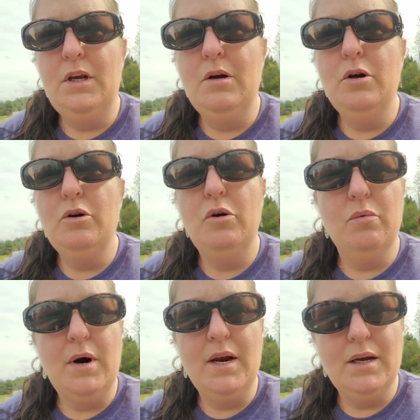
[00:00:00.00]
you
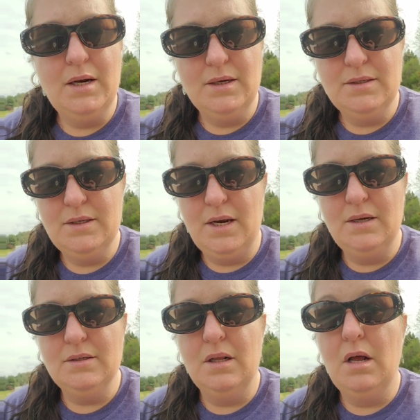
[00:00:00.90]
recognize
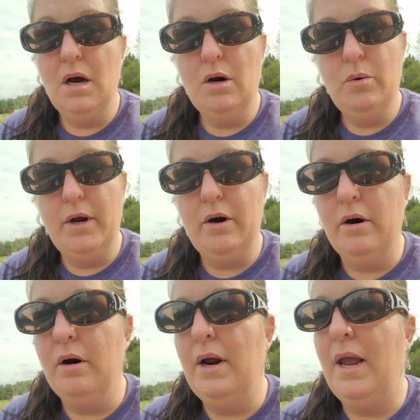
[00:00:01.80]
things a lot quicker.